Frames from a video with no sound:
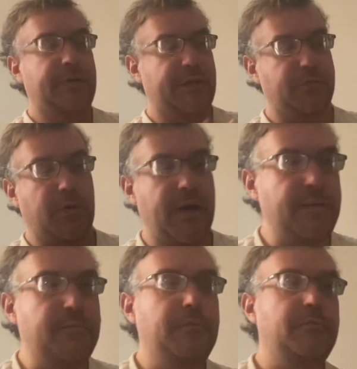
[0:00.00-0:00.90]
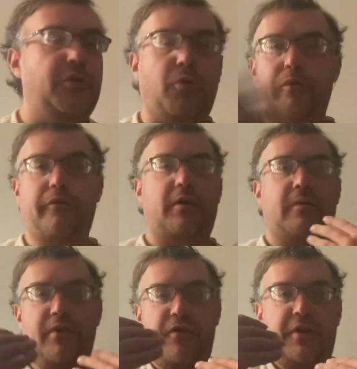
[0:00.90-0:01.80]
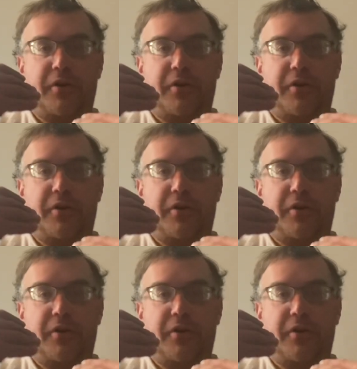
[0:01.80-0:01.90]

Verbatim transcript: That's when I go over everything,